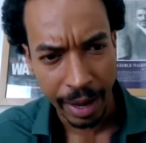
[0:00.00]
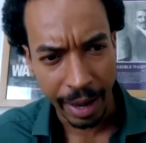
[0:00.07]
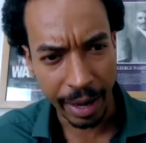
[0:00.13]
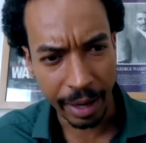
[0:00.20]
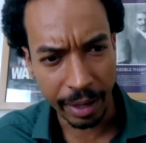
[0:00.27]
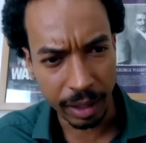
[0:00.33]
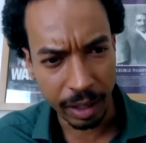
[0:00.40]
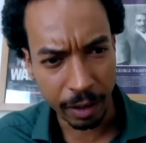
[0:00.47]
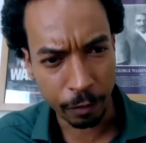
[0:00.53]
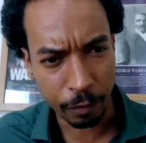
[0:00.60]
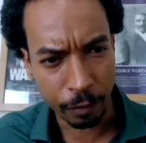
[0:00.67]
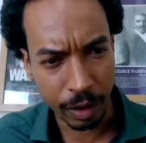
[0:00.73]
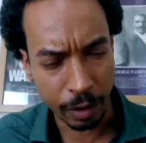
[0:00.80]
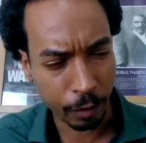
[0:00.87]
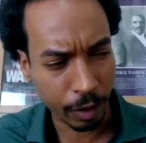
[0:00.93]
And
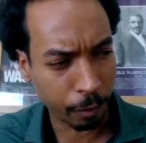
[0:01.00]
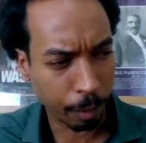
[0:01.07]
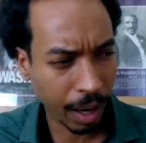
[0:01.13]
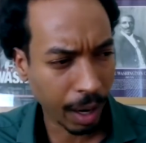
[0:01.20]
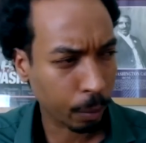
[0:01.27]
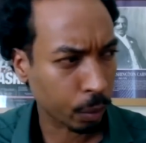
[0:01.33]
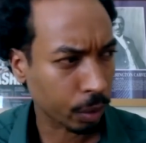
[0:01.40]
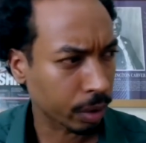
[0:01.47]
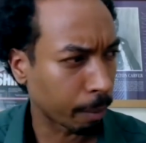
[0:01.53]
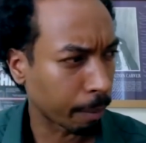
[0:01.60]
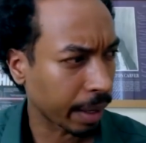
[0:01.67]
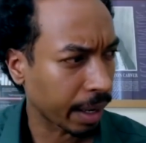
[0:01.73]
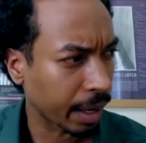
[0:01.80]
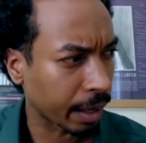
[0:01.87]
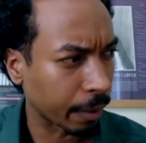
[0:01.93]
if Bob weren't a
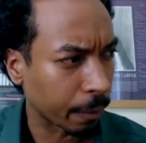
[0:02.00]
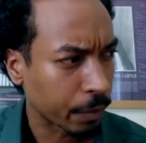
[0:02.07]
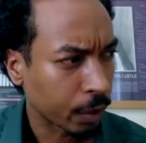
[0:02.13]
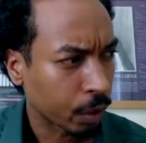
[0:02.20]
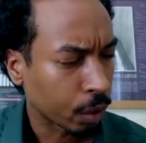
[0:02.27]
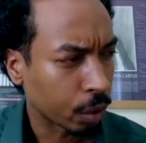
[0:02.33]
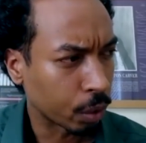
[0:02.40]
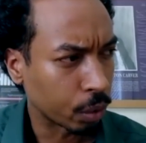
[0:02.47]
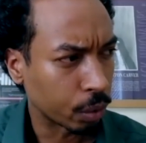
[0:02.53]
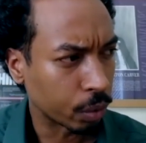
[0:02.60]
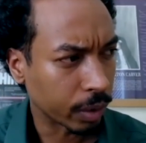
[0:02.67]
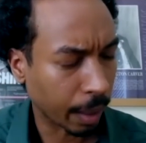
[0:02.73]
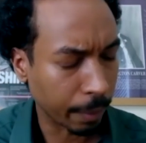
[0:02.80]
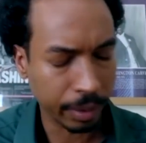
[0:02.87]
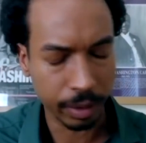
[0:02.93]
man who,
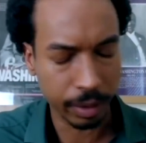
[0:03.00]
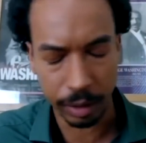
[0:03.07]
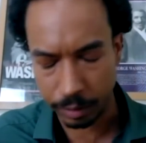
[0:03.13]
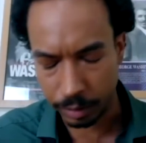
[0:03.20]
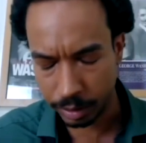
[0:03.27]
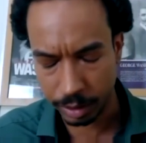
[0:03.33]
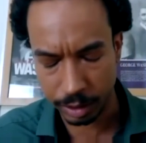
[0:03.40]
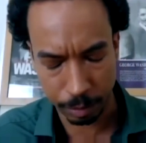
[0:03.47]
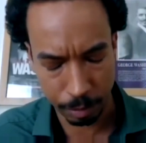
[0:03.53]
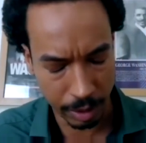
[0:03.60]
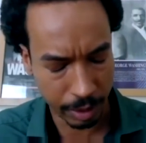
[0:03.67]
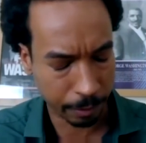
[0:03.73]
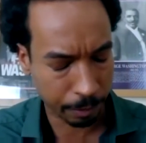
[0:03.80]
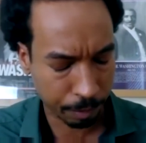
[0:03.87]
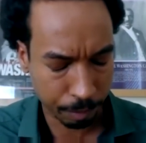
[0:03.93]
I mean, look, this is
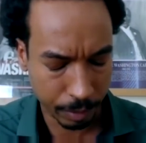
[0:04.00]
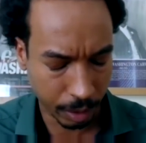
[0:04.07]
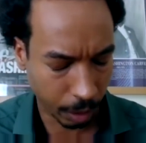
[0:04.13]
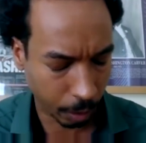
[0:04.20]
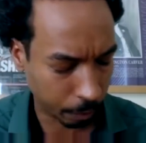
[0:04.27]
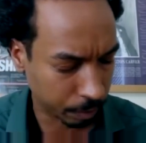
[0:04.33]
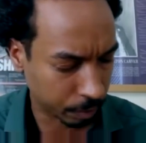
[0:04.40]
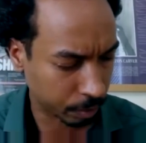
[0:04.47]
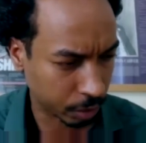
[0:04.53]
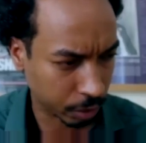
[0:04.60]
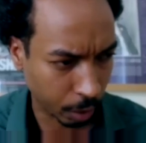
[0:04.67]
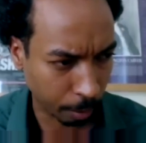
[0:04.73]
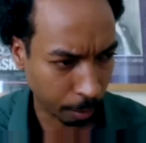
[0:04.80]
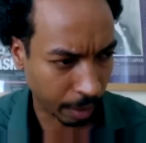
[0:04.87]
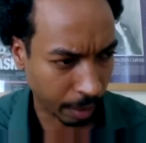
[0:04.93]
me, you know,
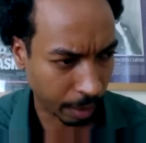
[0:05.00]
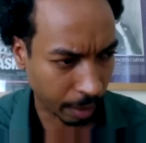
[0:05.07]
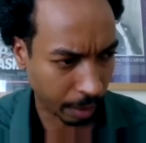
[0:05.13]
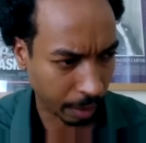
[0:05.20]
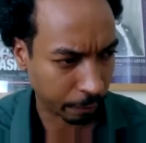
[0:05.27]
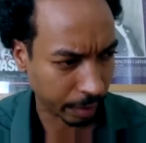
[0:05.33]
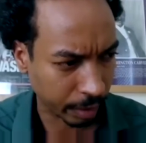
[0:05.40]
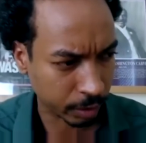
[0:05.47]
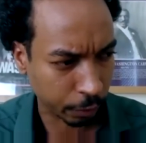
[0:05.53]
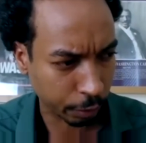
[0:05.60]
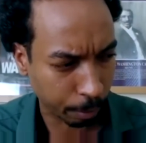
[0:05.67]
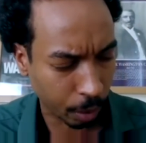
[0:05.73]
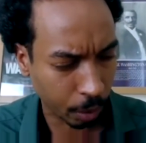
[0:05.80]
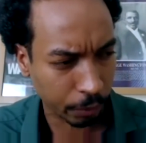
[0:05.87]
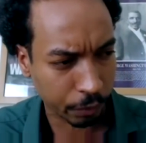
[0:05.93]
showing my affection
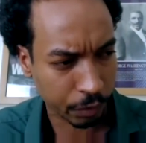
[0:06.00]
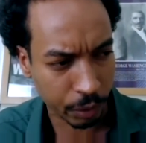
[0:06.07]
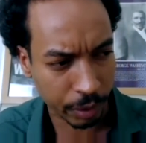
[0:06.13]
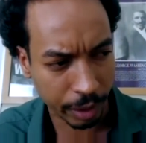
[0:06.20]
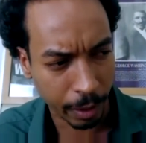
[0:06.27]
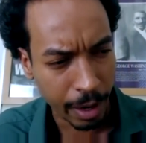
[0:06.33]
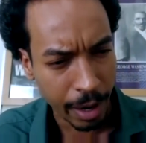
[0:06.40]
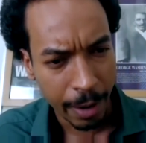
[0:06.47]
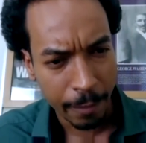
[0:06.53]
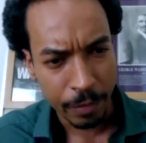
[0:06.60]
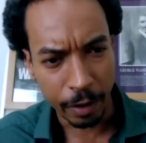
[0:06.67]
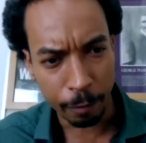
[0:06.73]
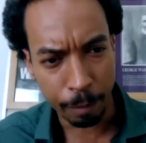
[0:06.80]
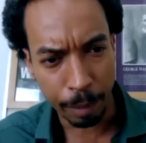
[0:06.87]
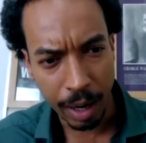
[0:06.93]
for both of you here.
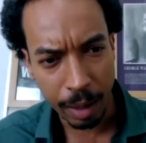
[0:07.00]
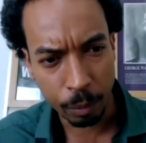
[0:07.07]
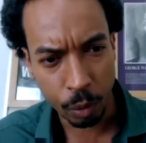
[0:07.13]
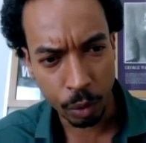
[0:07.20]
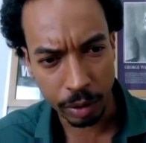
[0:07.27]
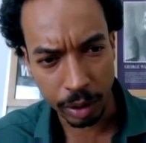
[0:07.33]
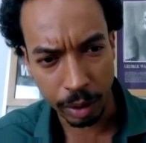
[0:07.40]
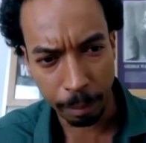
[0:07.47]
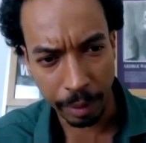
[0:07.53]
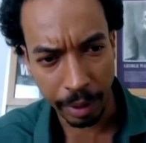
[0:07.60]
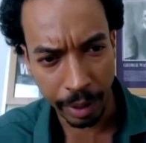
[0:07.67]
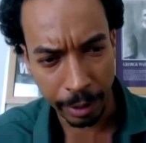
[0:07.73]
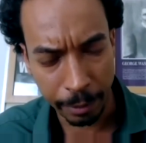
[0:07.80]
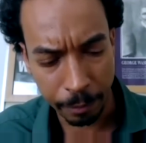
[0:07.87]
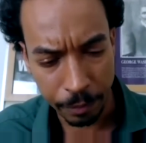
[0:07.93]
If Bob weren't a
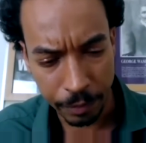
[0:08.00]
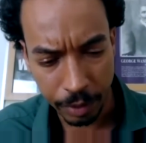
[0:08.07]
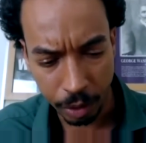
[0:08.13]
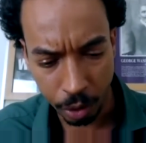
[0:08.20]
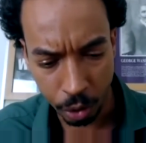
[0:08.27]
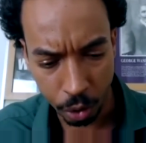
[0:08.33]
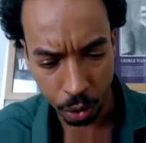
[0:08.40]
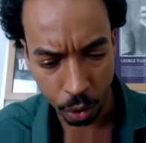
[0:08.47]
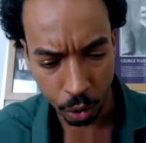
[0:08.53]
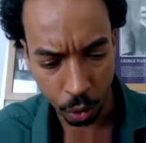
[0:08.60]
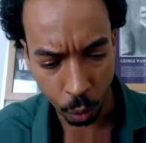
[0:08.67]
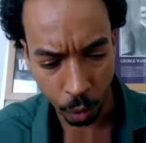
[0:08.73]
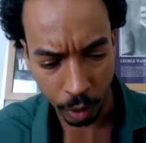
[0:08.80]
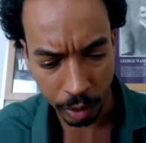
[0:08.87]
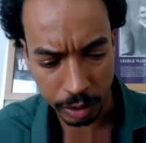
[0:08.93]
man
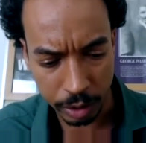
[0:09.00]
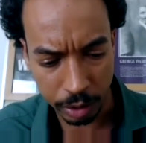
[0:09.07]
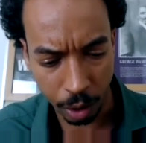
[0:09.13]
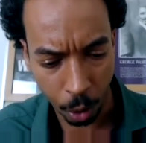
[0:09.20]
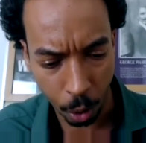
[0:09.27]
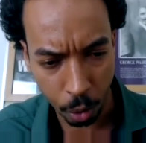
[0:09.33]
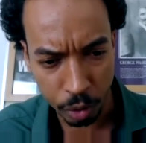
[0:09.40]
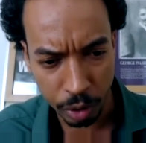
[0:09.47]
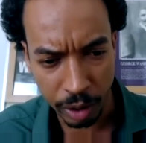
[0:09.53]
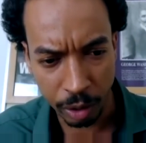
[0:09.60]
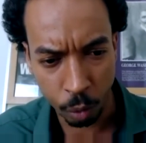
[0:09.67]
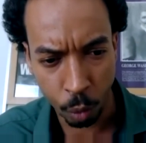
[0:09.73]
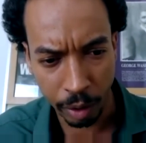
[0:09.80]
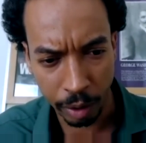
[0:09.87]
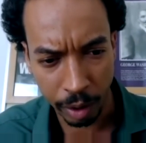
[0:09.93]
who wasn't wholly
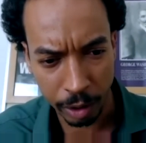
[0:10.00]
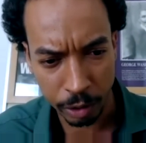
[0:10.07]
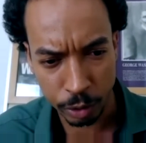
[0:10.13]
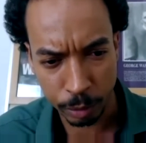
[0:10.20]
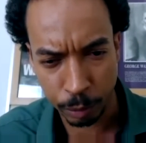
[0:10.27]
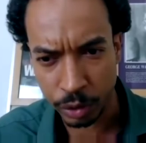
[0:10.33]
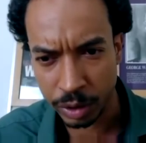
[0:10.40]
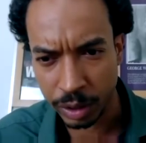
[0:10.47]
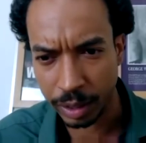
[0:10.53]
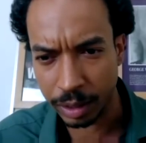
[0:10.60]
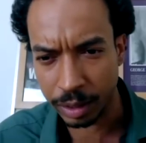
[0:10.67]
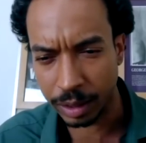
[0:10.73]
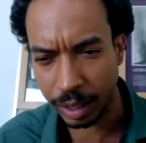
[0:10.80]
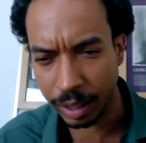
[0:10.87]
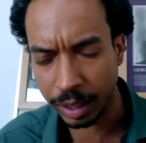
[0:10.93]
and
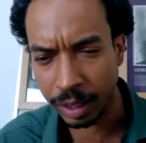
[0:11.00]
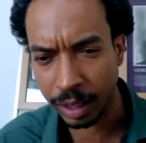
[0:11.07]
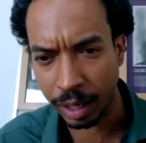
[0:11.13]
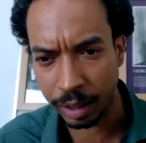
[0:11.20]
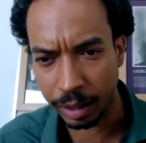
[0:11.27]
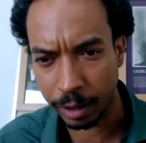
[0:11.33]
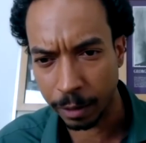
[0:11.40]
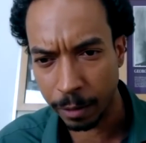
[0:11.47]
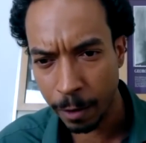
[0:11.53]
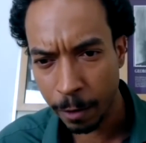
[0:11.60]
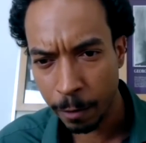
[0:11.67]
100% dedicated